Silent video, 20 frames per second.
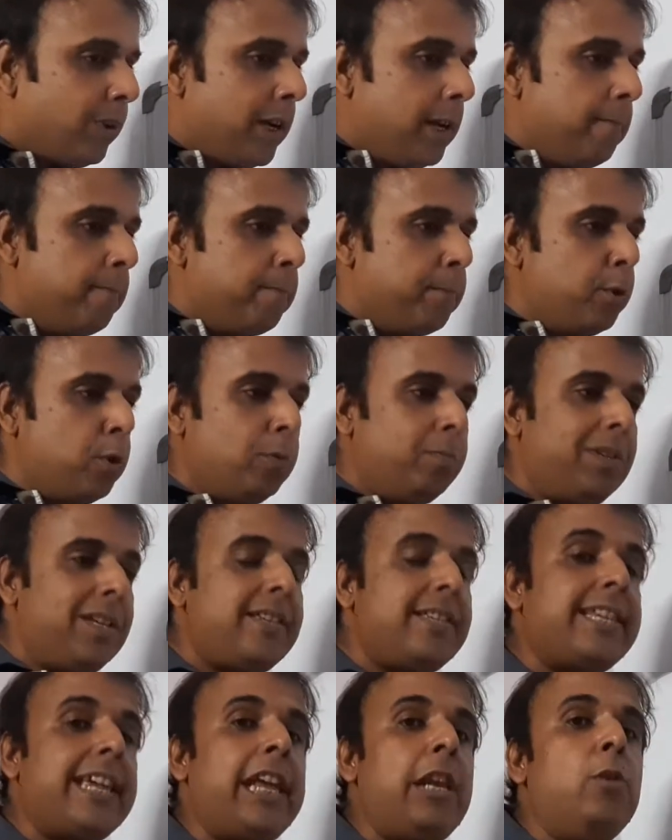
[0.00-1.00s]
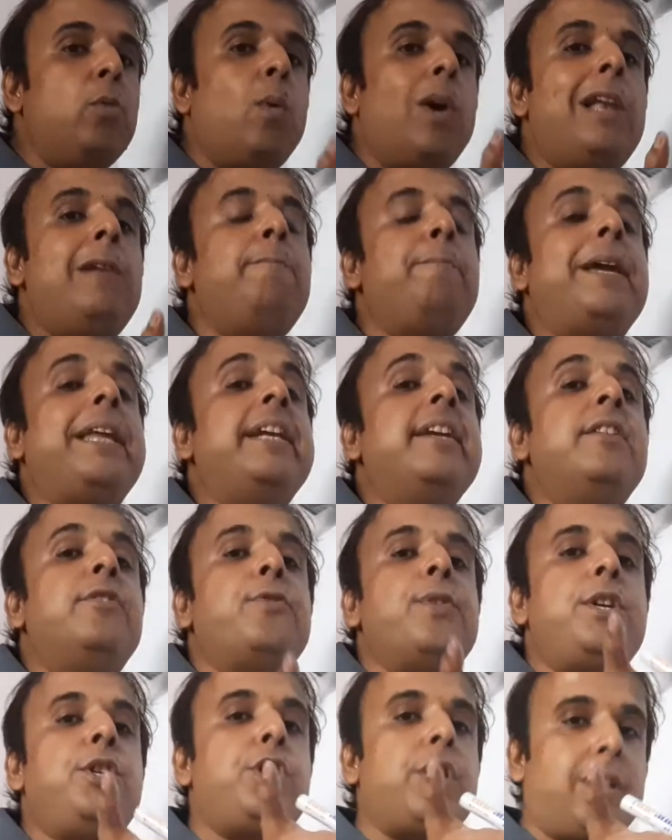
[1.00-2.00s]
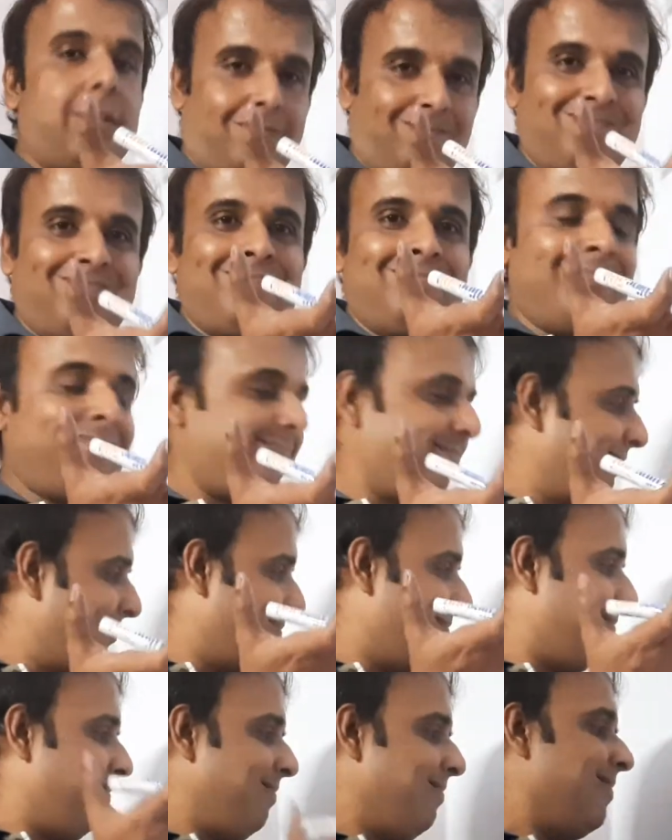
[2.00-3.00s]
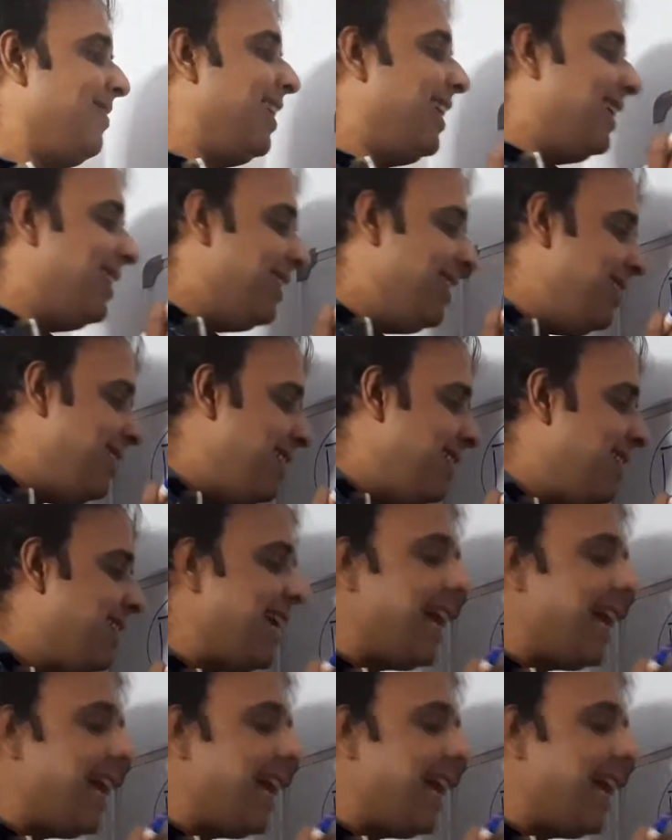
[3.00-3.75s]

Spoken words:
improve the cell wall penetration, this is the